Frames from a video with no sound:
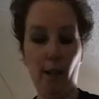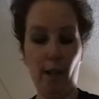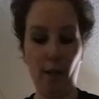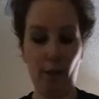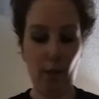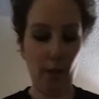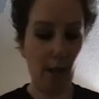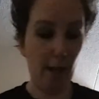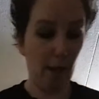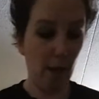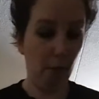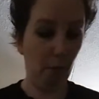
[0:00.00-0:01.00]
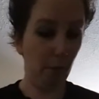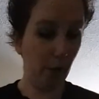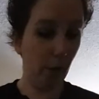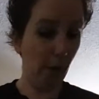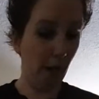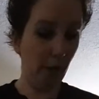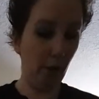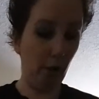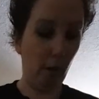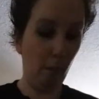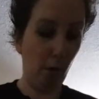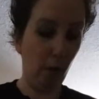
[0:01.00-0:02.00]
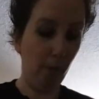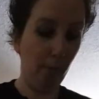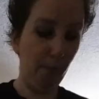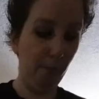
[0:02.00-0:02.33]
And to that now, we're going to add the crumble.